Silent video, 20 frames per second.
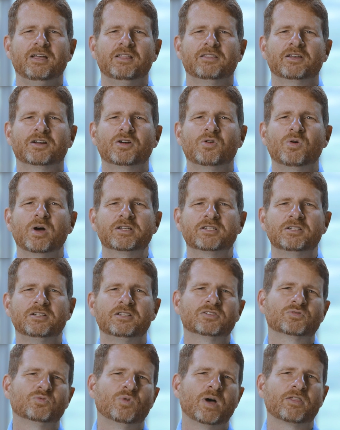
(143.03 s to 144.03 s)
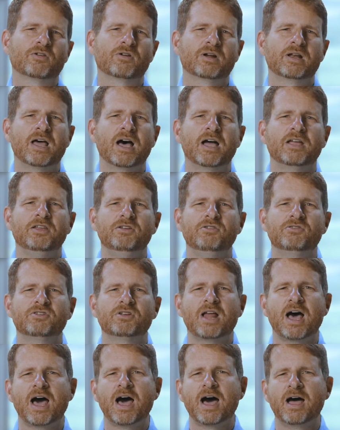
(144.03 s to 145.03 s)
the question is whether or not you
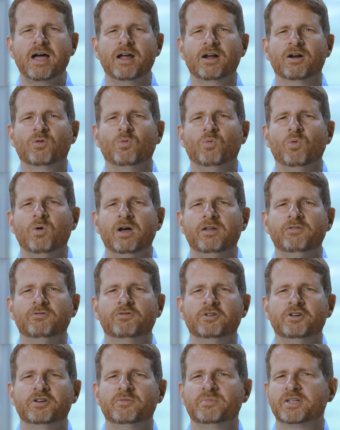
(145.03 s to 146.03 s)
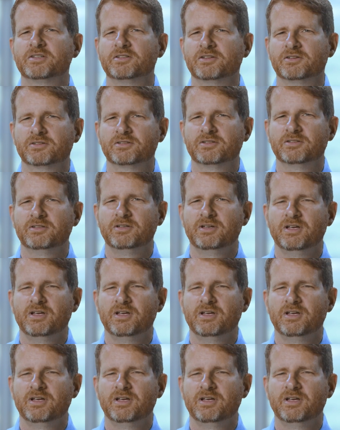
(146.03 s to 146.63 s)
should hire one for your business.